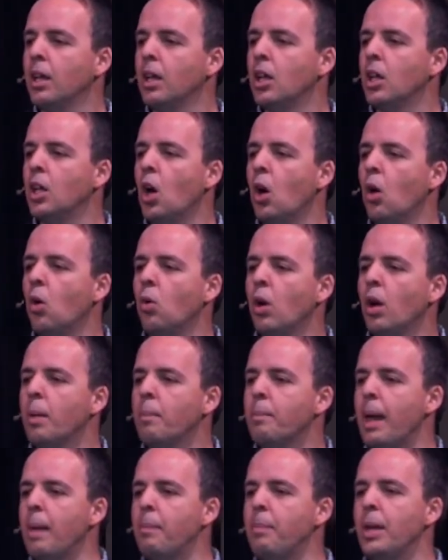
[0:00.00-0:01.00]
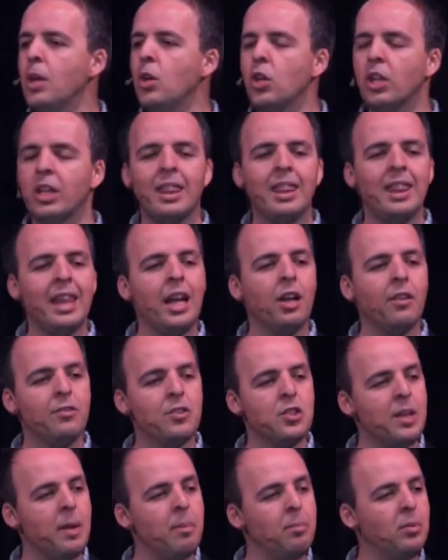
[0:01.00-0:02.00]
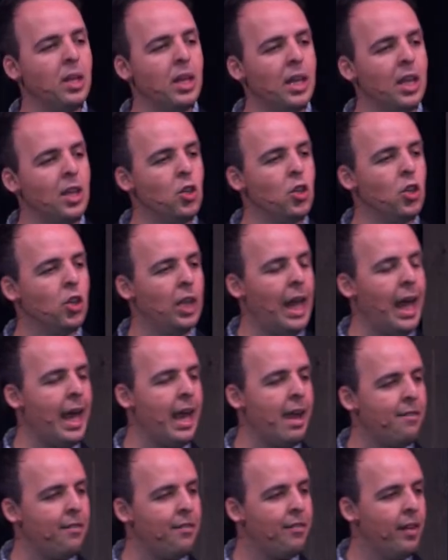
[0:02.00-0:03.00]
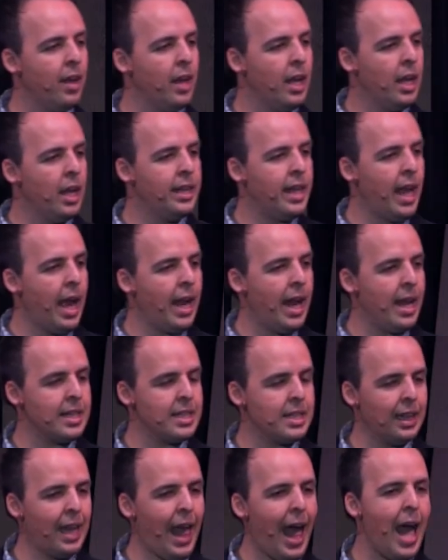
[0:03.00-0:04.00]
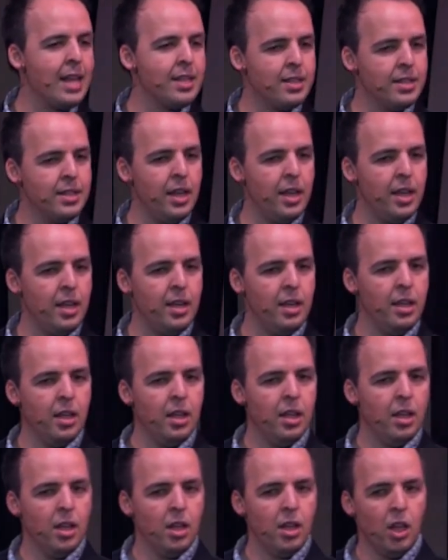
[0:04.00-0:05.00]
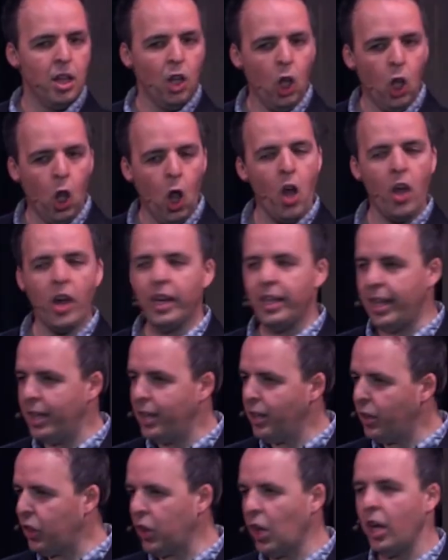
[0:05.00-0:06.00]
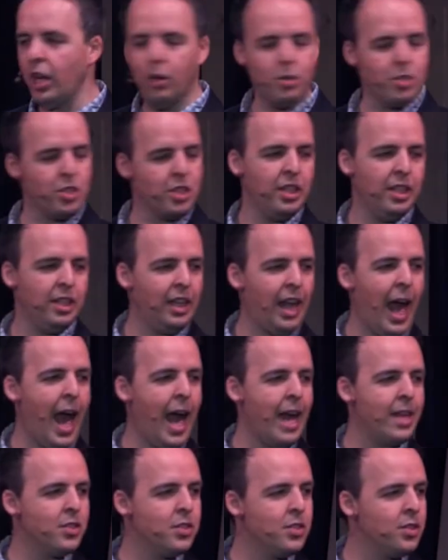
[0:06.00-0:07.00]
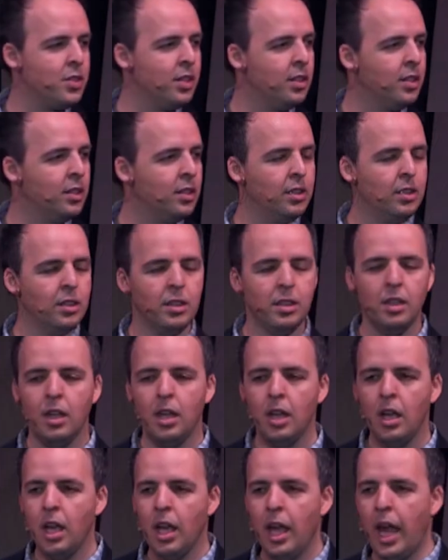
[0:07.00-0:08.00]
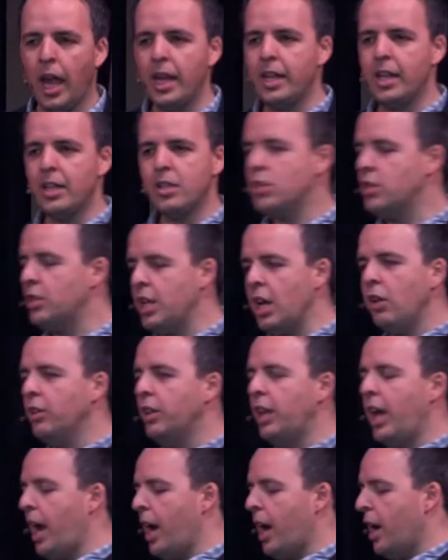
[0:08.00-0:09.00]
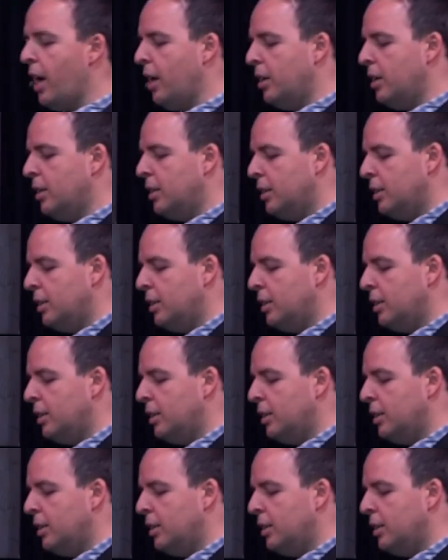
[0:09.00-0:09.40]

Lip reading: You know, maybe you can think of something in your life that has lasted longer than you thought it was going to last, and it's still there,